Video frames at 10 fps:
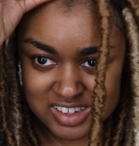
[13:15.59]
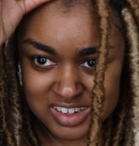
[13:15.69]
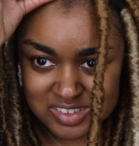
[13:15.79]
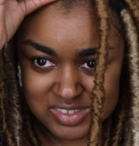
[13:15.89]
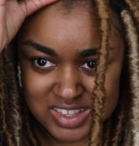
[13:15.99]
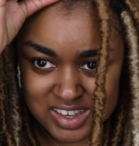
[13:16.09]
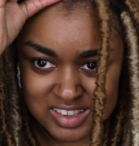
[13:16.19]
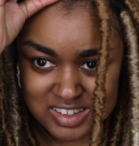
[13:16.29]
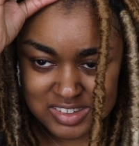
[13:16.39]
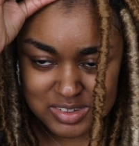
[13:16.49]
and it was like
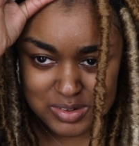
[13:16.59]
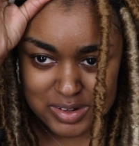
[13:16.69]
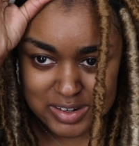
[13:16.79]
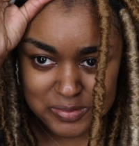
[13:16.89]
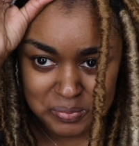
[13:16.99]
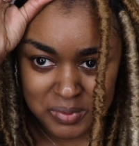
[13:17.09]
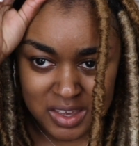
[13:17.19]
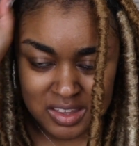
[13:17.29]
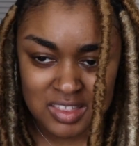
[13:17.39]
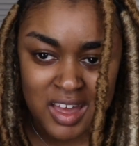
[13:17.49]
this short.
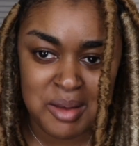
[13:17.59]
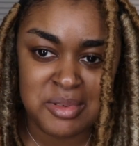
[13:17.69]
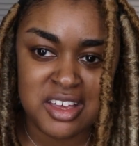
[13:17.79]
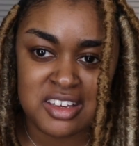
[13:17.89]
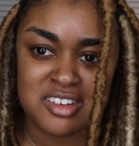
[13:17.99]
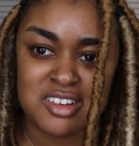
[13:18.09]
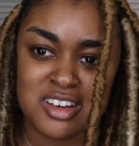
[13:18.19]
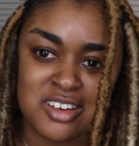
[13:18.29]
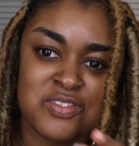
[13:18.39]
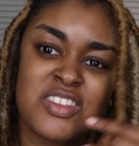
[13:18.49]
That happened like a year ago.